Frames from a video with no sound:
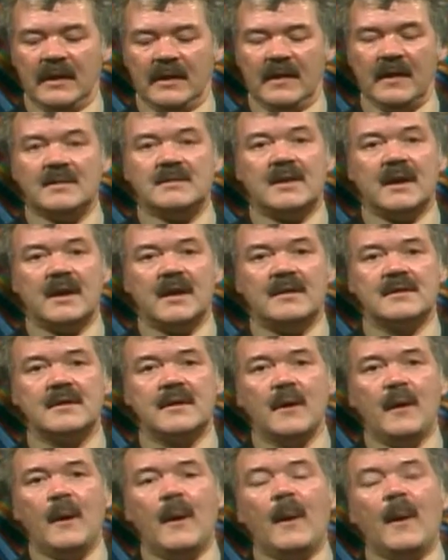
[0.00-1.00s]
these days.
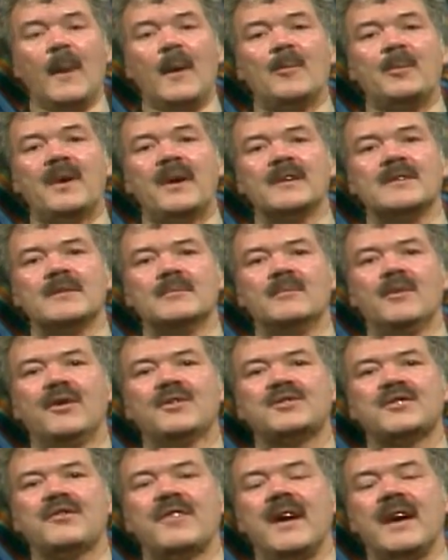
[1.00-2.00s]
But
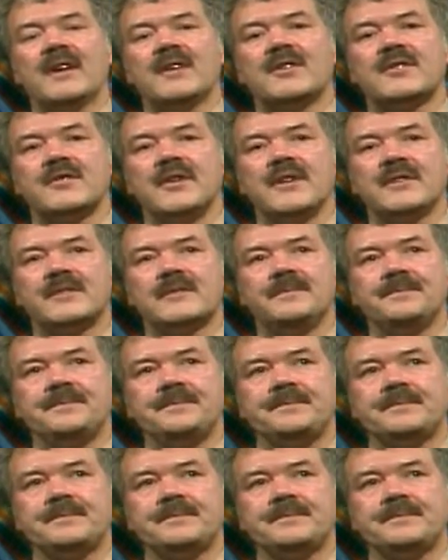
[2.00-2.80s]
most factories